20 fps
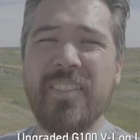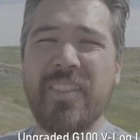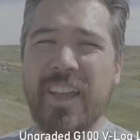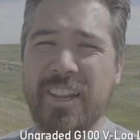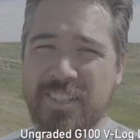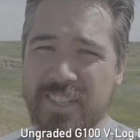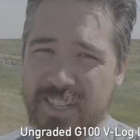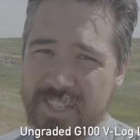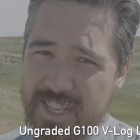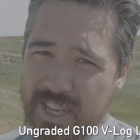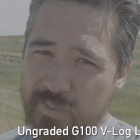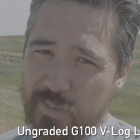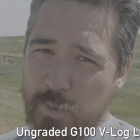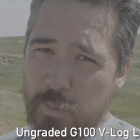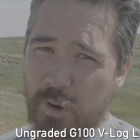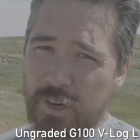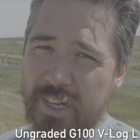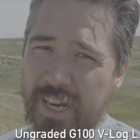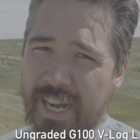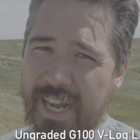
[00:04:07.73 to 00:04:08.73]
That does give
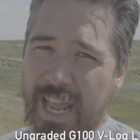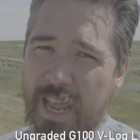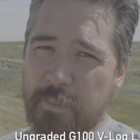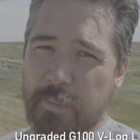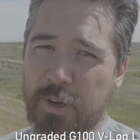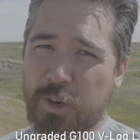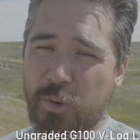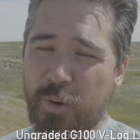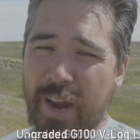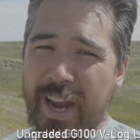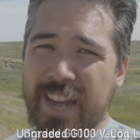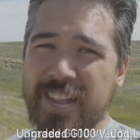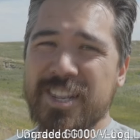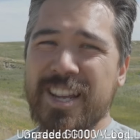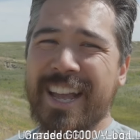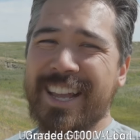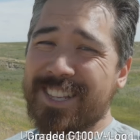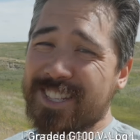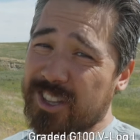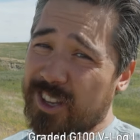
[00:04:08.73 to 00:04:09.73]
you more dynamic
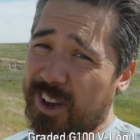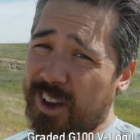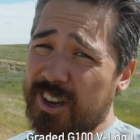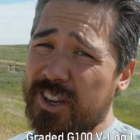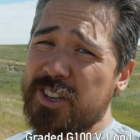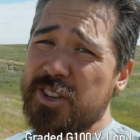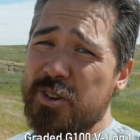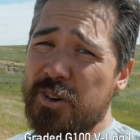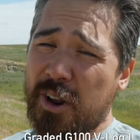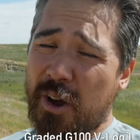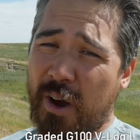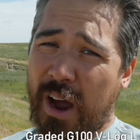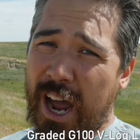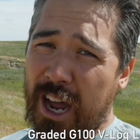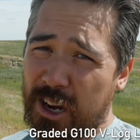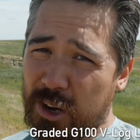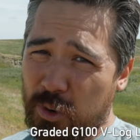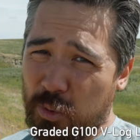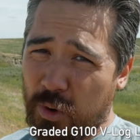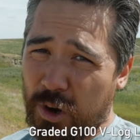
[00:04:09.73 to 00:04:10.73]
range, as long as you know
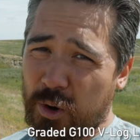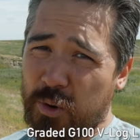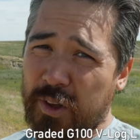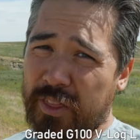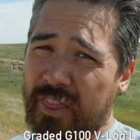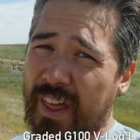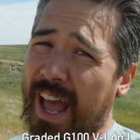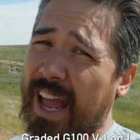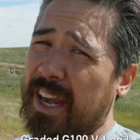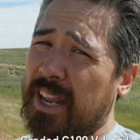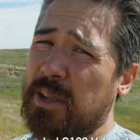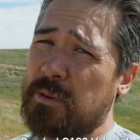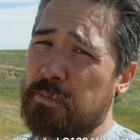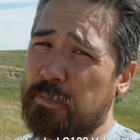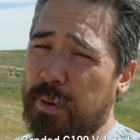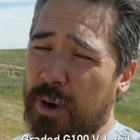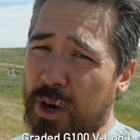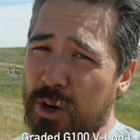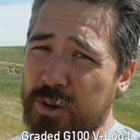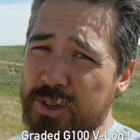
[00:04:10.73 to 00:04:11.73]
how to work with that
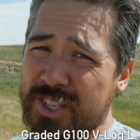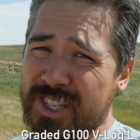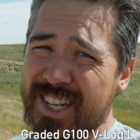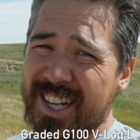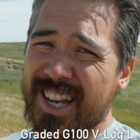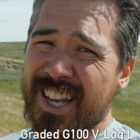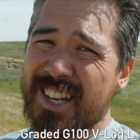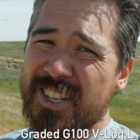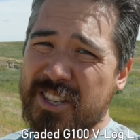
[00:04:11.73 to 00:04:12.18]
in post,